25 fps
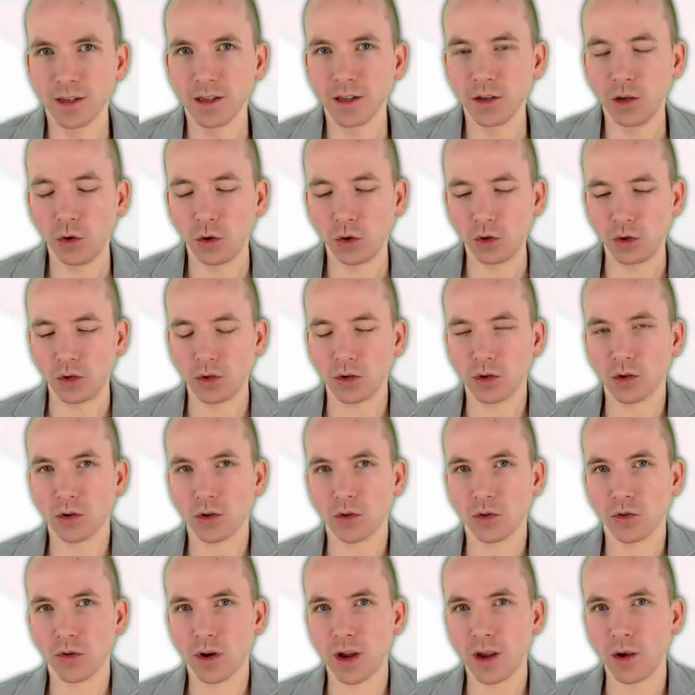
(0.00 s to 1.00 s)
You could
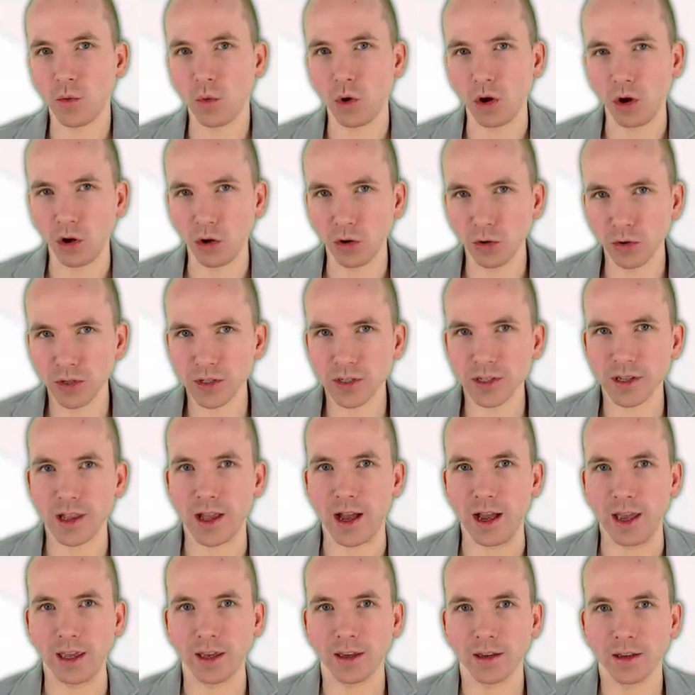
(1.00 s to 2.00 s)
create what looks
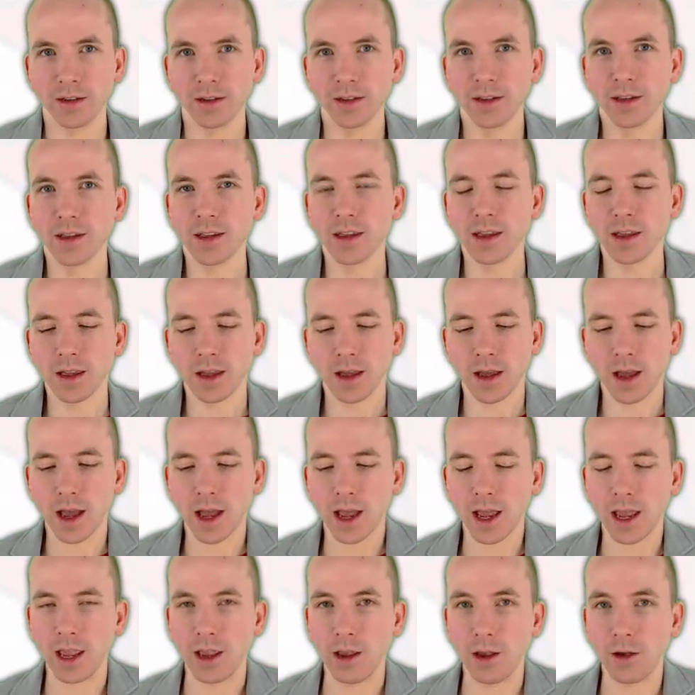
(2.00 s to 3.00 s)
like
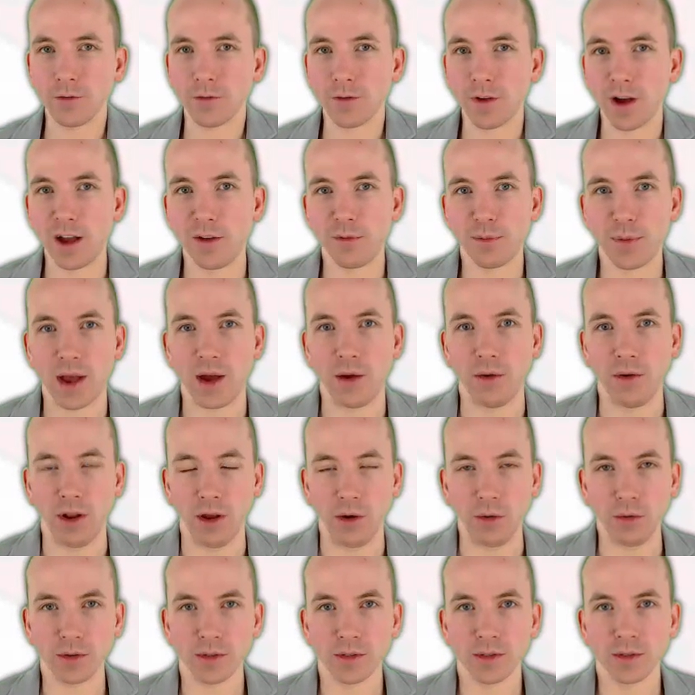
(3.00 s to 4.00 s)
a five pound
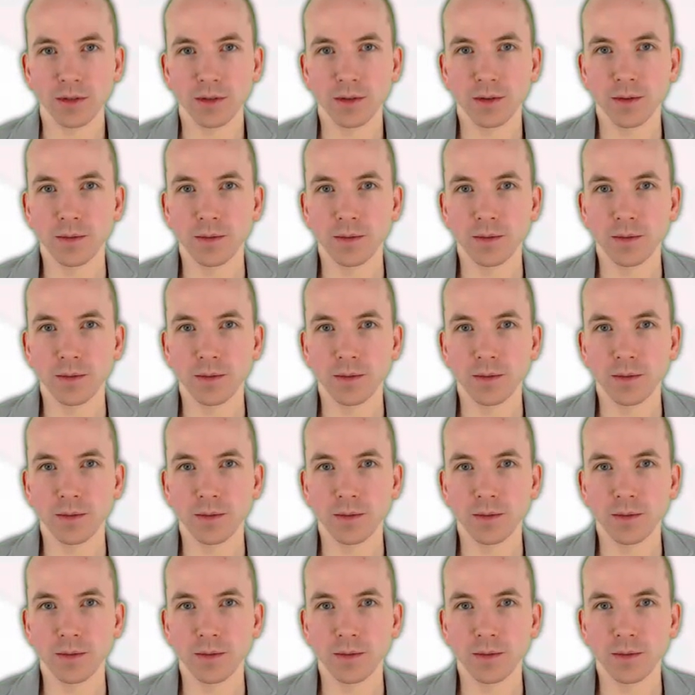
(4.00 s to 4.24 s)
note,